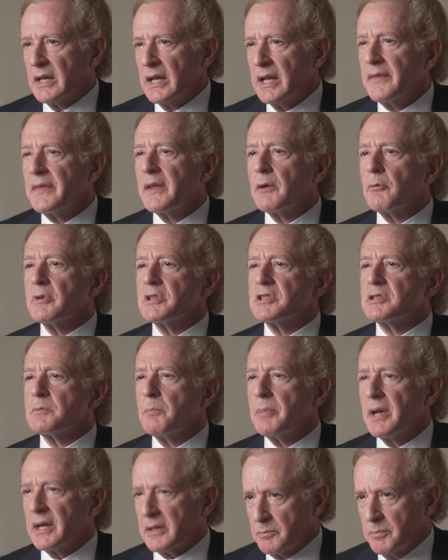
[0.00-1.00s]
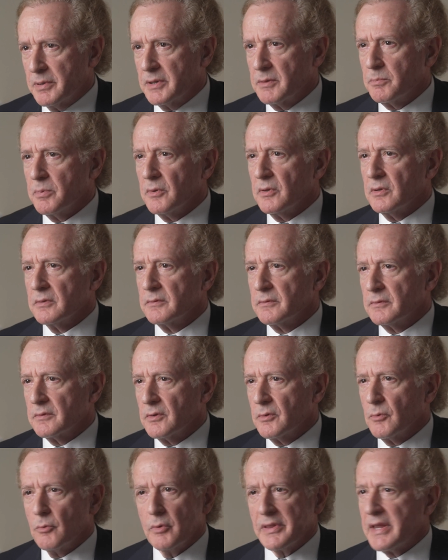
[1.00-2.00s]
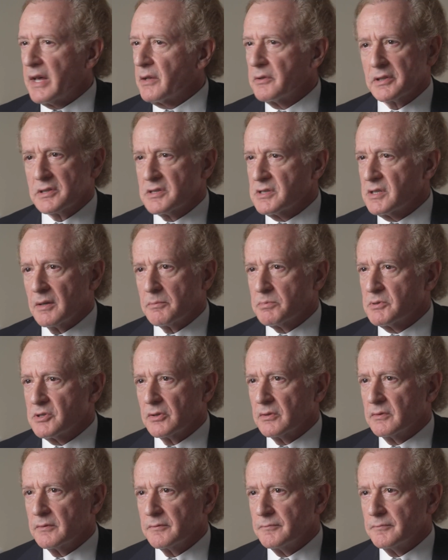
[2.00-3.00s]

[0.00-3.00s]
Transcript: and they respect people without exception.